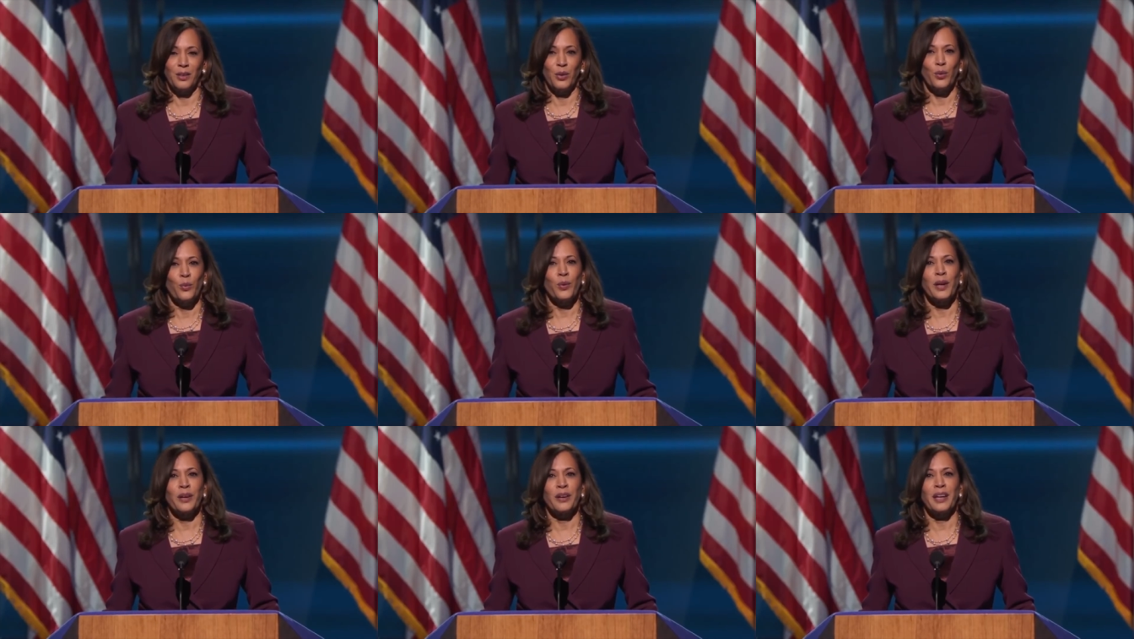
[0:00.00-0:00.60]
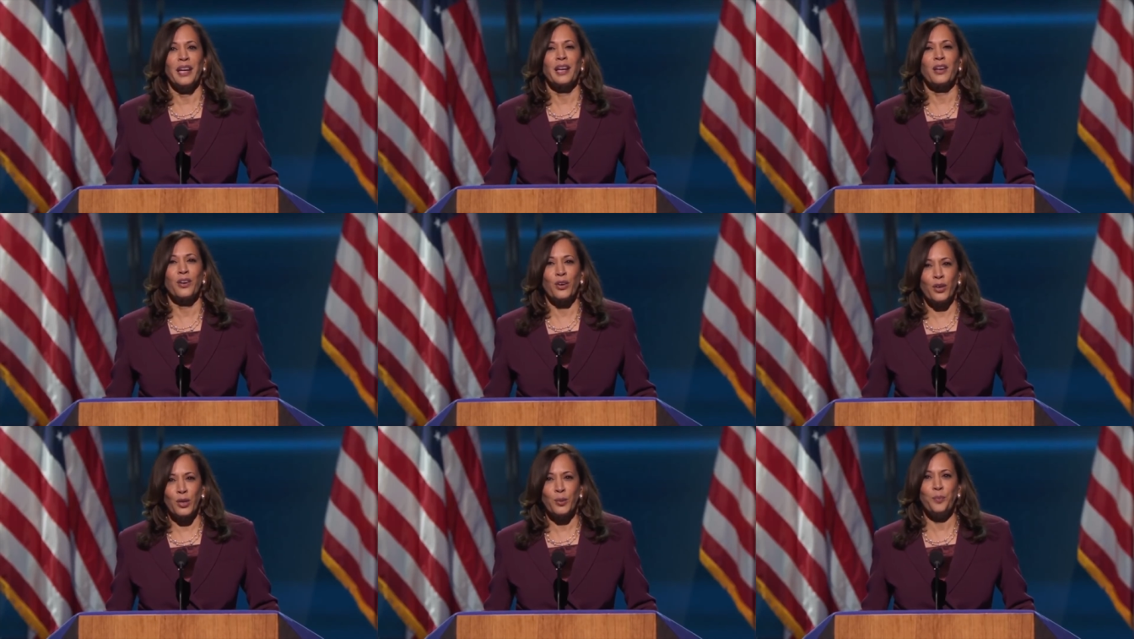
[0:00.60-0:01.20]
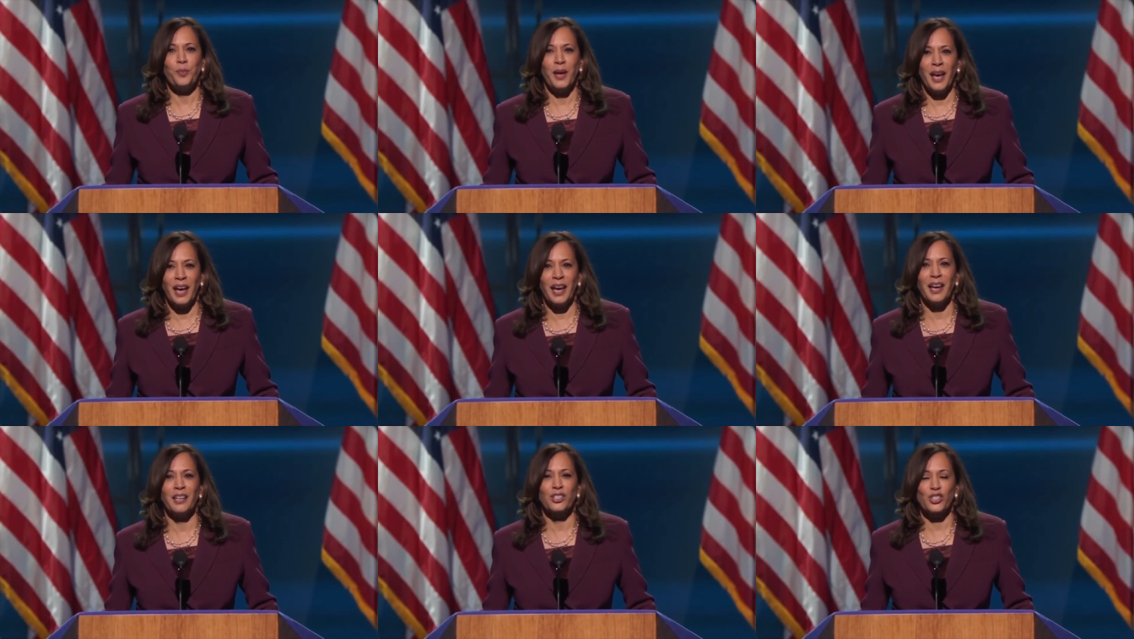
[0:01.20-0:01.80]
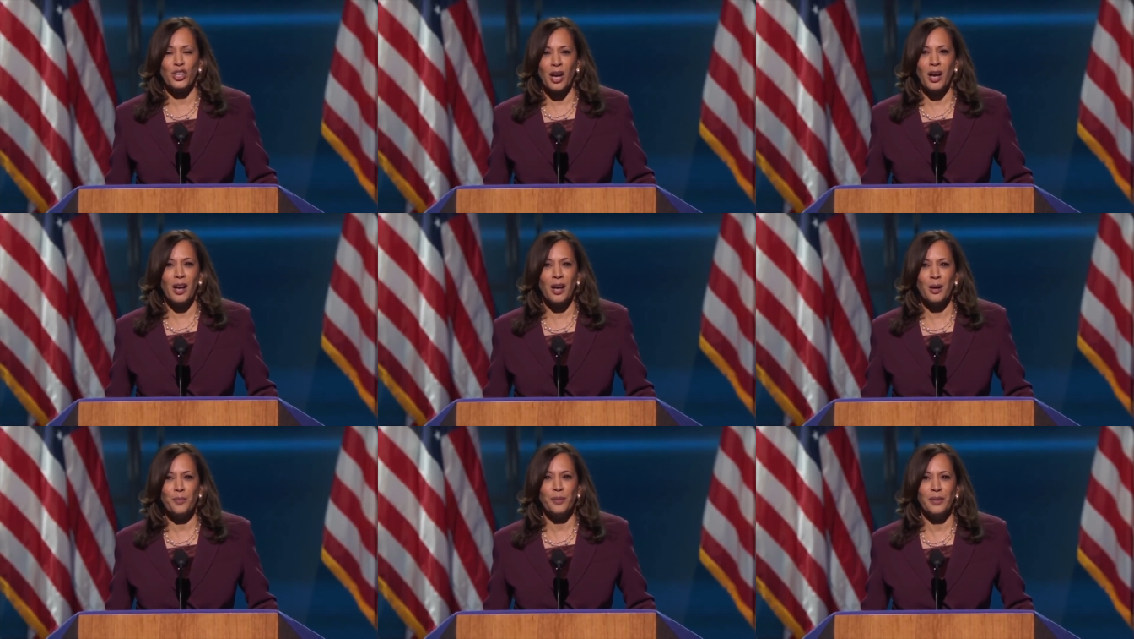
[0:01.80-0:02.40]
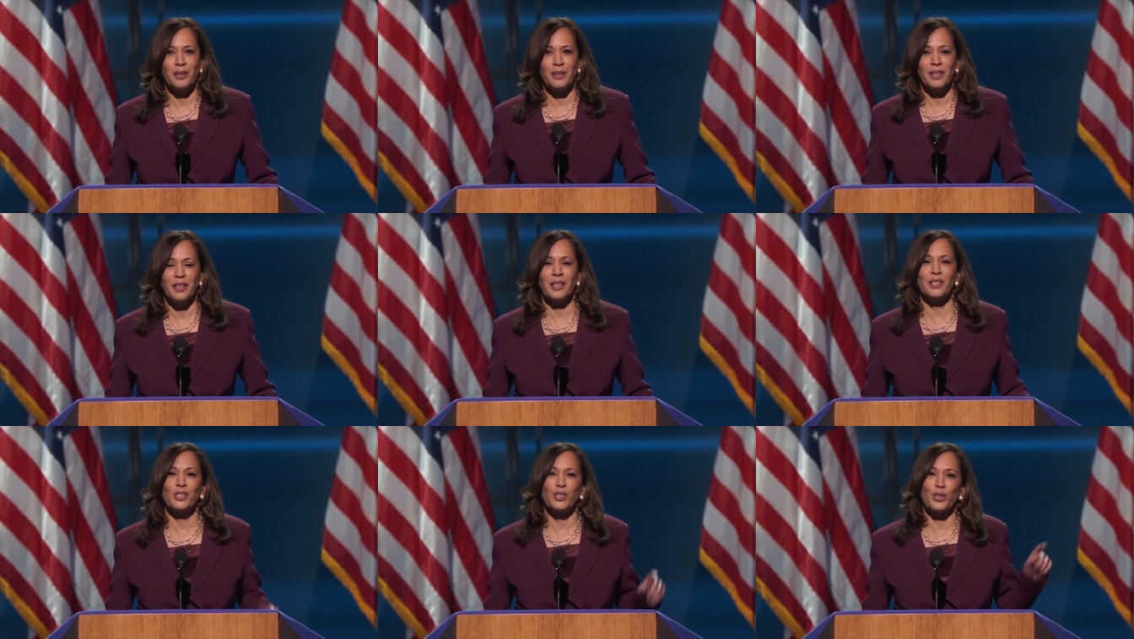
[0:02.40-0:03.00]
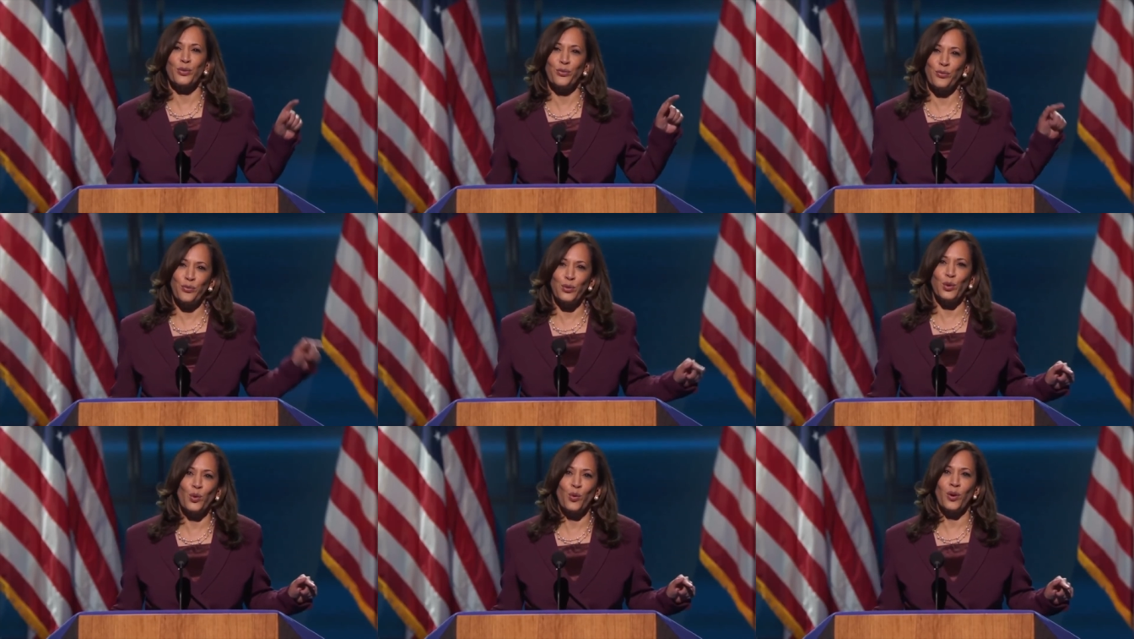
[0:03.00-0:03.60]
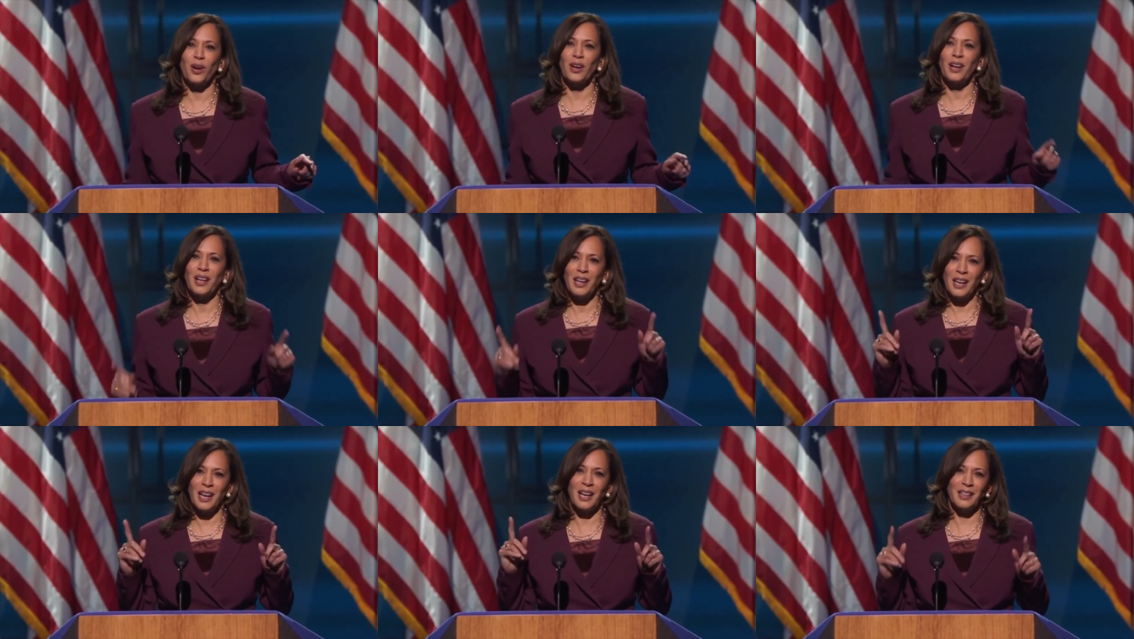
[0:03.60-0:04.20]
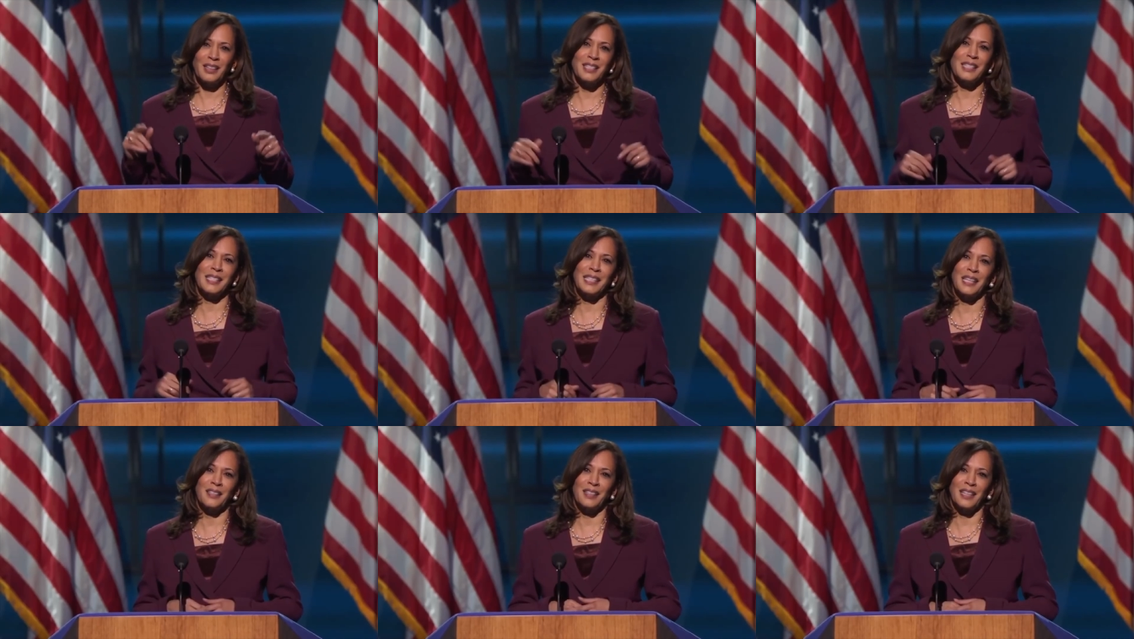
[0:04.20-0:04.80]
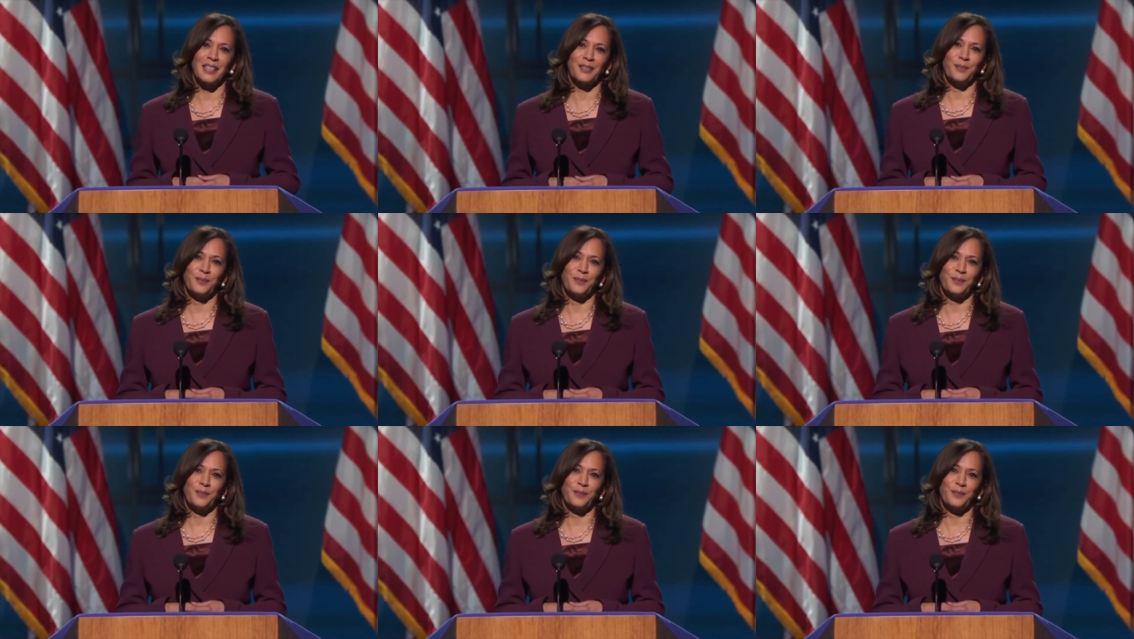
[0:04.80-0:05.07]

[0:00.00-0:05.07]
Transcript: where a good paying job is the floor, not the ceiling.